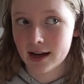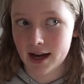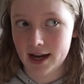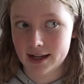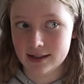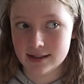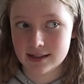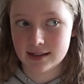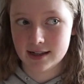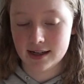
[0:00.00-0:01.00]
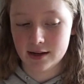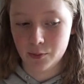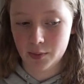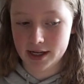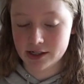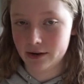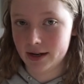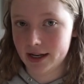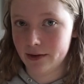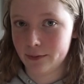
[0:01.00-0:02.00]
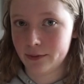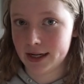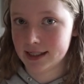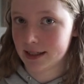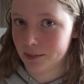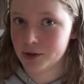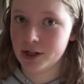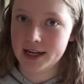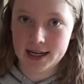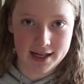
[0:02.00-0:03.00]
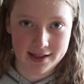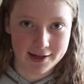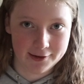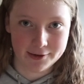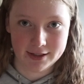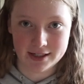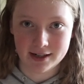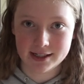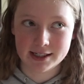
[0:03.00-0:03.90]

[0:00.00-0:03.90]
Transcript: and we don't live exceptionally near the countryside,